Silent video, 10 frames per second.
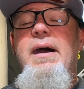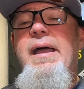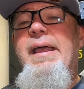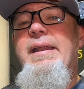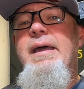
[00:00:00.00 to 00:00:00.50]

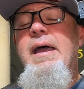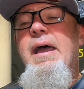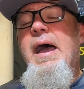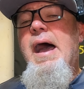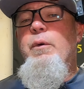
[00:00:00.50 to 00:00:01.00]
and
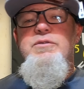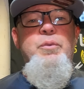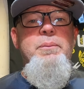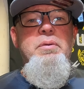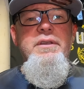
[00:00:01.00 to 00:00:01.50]
I was
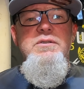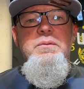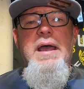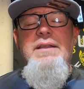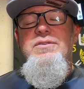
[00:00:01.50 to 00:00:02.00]
pretty pleased
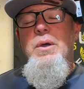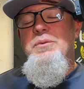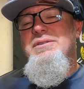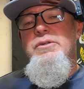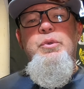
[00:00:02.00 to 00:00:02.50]
with that. So I
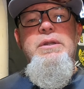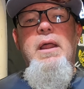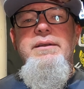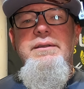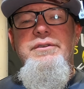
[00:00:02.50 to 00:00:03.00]
was a little
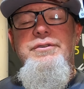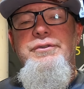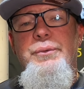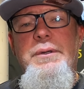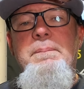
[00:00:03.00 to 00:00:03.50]
reluctant to
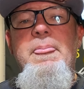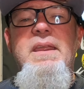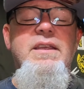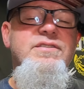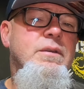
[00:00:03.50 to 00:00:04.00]
do it.
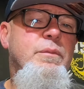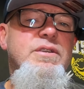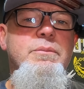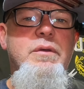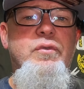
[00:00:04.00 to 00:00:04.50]
They sent me
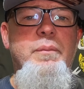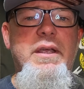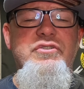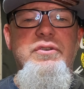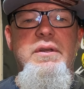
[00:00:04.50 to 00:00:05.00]
some
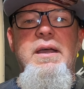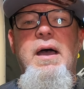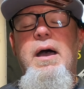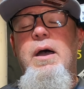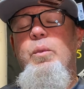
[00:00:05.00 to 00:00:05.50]
information.
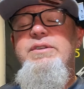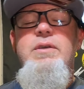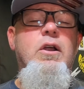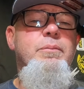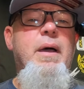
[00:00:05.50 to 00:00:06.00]
We
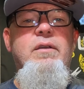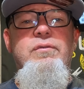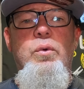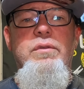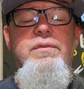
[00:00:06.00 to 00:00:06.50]
talked back and
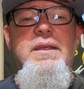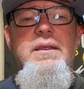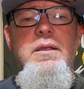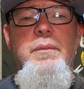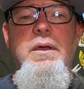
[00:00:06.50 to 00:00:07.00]
forth via
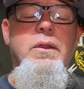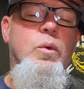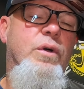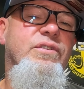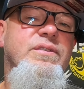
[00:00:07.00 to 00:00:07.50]
email. There
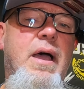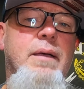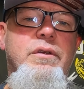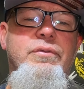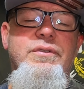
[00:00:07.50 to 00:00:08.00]
was a
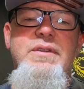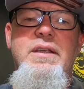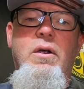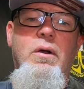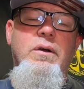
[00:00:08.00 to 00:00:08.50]
time difference.
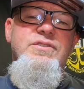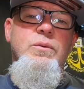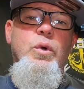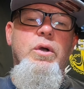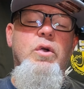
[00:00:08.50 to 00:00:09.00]
They are
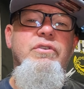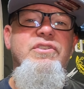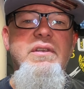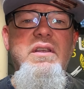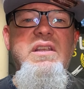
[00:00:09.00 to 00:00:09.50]
somewhere
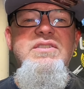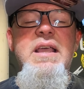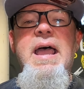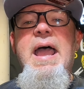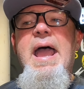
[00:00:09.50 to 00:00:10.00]
overseas,
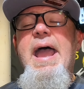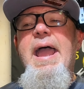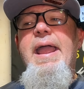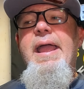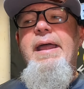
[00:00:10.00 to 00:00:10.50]

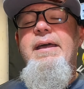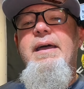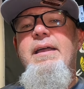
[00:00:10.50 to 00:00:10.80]
and